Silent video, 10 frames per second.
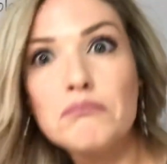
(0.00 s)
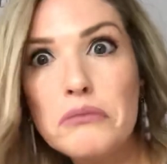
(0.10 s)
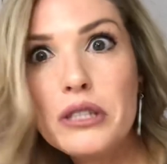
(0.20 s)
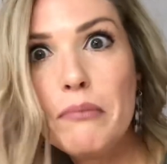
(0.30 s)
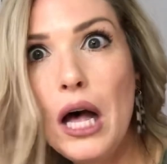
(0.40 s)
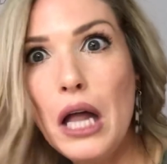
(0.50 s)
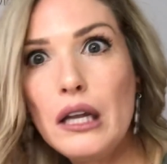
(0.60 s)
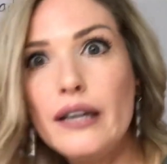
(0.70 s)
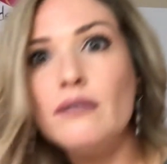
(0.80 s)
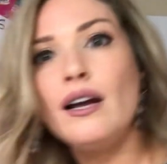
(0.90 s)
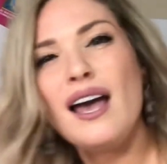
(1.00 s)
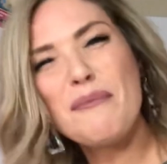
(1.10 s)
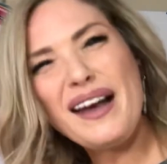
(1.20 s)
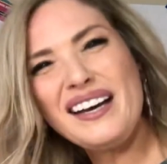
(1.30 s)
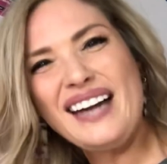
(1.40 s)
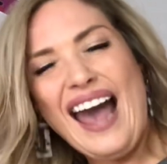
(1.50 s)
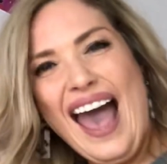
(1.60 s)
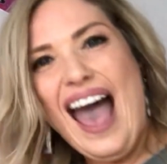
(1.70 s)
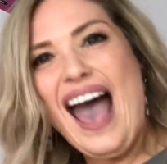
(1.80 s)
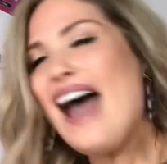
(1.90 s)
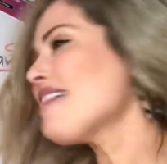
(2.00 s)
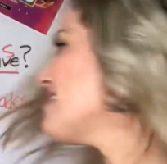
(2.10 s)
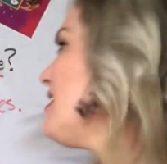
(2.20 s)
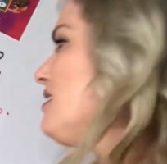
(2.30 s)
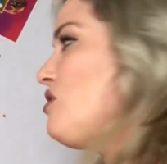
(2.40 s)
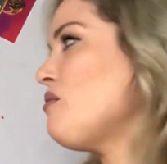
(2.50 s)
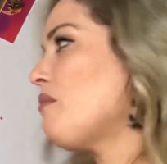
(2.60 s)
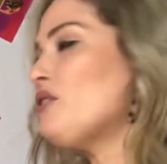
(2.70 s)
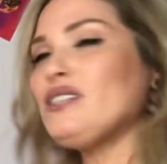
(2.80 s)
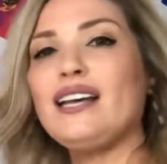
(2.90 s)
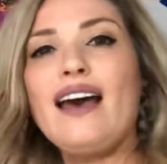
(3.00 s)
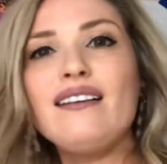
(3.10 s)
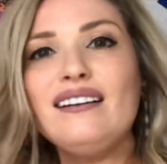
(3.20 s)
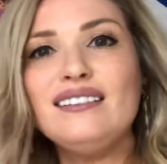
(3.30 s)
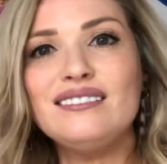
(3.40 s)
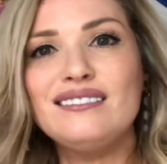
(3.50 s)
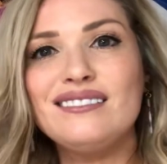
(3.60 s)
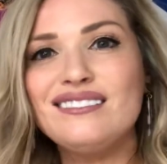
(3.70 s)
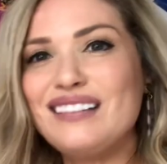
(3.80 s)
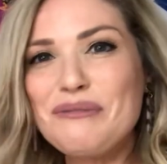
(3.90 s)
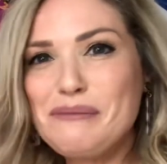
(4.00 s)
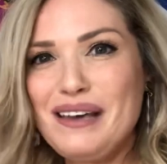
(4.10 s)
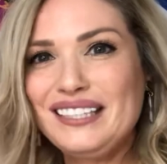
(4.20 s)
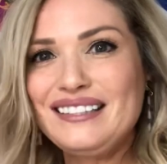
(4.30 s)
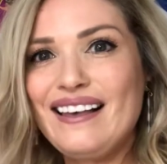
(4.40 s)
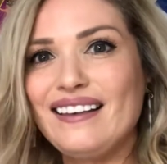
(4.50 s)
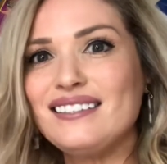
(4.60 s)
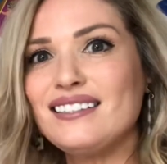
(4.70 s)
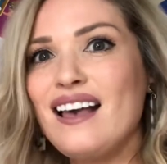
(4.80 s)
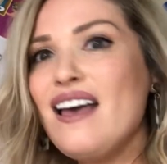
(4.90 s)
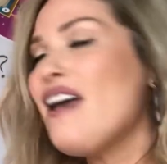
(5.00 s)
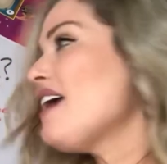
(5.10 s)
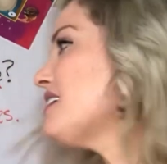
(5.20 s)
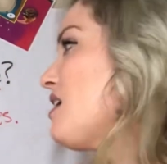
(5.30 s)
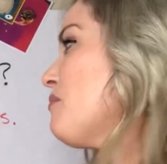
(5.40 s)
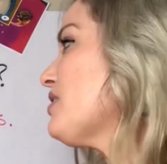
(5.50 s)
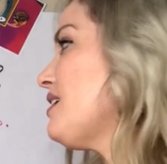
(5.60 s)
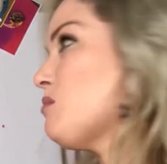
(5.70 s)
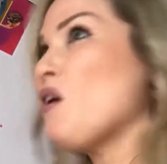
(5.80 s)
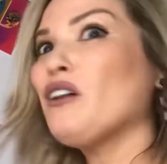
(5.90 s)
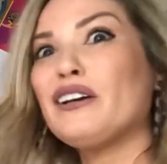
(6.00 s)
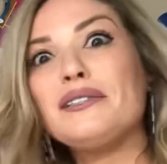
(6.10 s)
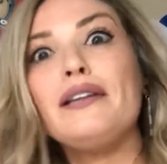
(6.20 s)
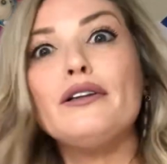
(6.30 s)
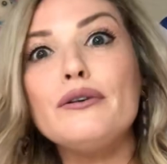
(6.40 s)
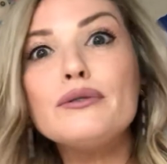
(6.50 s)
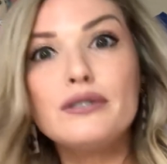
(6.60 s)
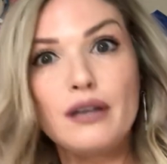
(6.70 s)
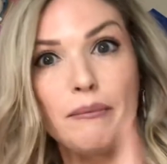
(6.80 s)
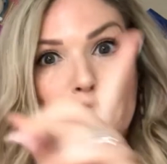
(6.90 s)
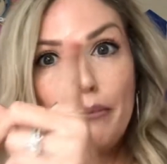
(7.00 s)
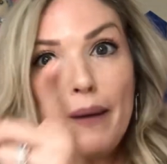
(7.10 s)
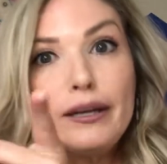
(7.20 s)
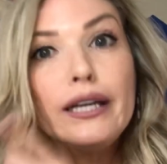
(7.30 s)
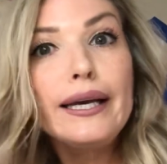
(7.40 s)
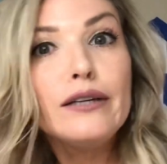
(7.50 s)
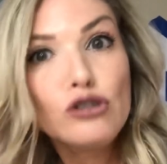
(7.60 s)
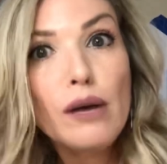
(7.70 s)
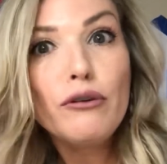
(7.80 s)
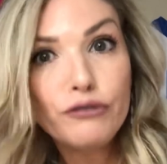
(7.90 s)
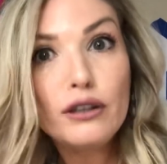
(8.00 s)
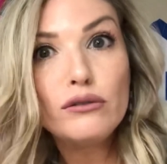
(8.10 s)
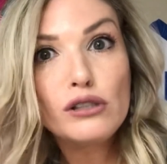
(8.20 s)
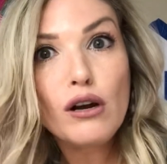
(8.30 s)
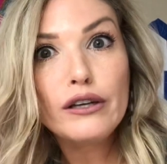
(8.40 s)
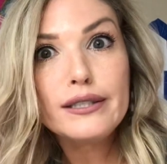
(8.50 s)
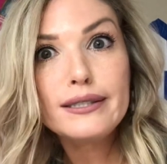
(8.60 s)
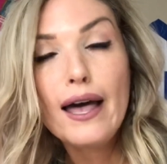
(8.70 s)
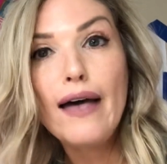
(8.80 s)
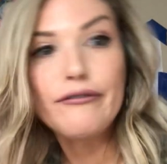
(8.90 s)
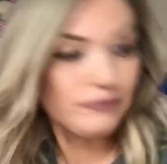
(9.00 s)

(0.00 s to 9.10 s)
smaller, am I going to add these two numbers together? That would make sense. His number's getting smaller because he loses them, and you're probably going to get in trouble for losing all your stuff.